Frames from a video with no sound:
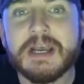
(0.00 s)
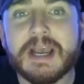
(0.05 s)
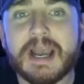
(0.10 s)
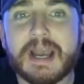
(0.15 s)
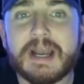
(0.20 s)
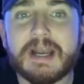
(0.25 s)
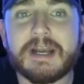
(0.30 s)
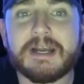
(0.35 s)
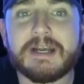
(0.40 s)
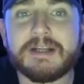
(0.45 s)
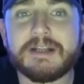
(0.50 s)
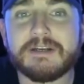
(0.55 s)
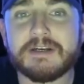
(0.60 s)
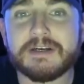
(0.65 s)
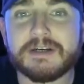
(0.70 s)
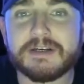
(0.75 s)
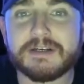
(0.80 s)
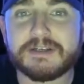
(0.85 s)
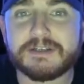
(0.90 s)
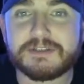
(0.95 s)
And
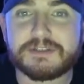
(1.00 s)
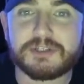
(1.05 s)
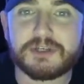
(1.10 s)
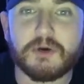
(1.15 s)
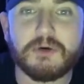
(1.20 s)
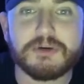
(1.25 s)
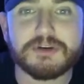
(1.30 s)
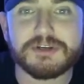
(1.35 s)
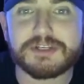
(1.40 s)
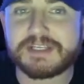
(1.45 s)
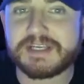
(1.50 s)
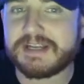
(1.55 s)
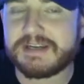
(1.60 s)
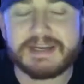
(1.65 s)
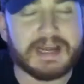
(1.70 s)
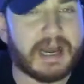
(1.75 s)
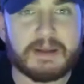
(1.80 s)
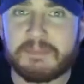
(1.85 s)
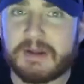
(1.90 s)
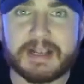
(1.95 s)
Joker said,
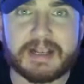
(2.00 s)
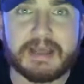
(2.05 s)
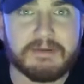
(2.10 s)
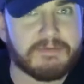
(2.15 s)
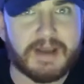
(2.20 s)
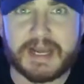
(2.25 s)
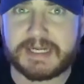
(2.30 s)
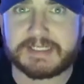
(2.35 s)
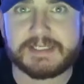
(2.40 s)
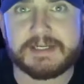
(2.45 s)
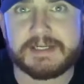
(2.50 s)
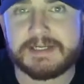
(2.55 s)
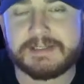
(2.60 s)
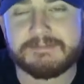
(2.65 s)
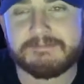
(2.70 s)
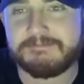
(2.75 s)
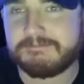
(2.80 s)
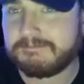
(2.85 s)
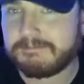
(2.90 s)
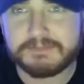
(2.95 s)
no, I'm not getting
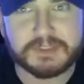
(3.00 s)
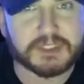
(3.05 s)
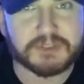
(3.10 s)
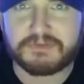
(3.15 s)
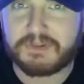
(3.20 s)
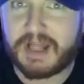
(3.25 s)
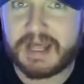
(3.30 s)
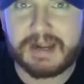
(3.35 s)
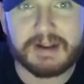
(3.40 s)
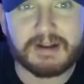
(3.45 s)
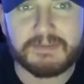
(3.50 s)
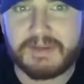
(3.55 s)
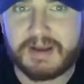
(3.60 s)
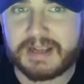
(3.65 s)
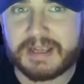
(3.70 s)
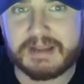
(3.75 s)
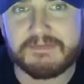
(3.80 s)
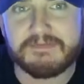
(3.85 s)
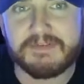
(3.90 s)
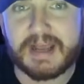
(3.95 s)
vaccinated. Just flat out, I'm not
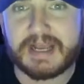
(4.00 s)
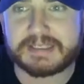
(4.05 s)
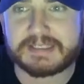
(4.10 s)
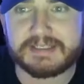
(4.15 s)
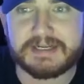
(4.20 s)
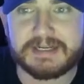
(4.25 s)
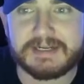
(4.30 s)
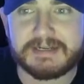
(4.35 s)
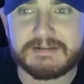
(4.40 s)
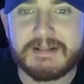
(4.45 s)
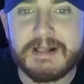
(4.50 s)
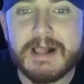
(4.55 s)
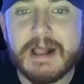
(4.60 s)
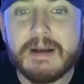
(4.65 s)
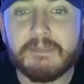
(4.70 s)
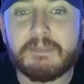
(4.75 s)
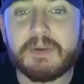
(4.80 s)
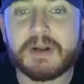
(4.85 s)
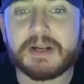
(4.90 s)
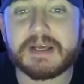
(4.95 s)
getting vaccinated.
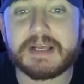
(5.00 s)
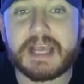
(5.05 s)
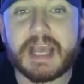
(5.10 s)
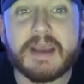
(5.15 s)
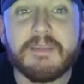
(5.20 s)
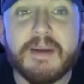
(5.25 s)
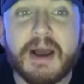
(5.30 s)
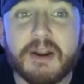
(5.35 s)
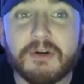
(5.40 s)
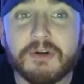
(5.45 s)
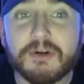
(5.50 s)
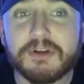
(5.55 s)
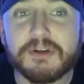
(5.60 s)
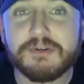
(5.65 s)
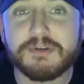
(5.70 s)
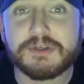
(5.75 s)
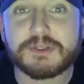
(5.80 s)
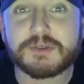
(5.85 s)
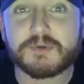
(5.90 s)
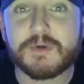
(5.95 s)
But it came out
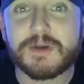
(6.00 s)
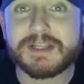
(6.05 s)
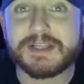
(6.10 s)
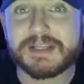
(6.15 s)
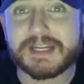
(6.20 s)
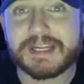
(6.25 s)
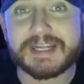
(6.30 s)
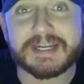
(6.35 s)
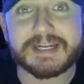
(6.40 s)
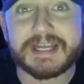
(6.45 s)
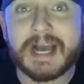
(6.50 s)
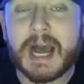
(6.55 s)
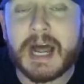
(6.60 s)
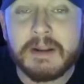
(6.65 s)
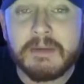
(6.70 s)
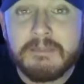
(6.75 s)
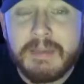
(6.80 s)
earlier this week that he'd gotten a